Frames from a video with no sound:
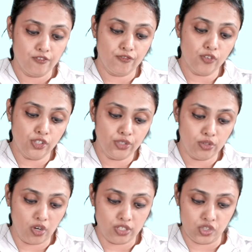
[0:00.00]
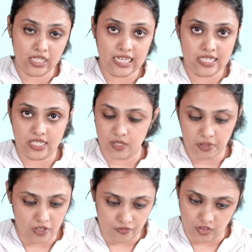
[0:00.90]
Full neurological
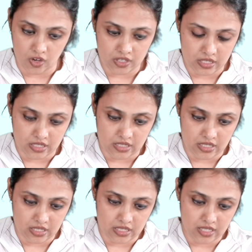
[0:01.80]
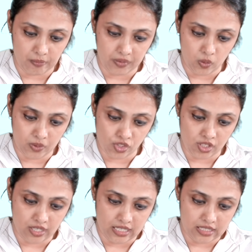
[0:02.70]
assessment. Of course, this is something which
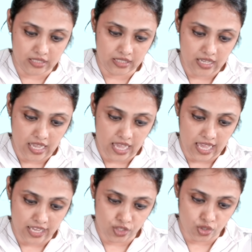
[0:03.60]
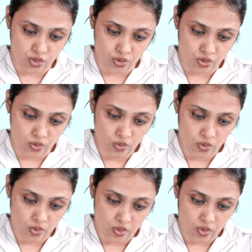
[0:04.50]
the reader has to do.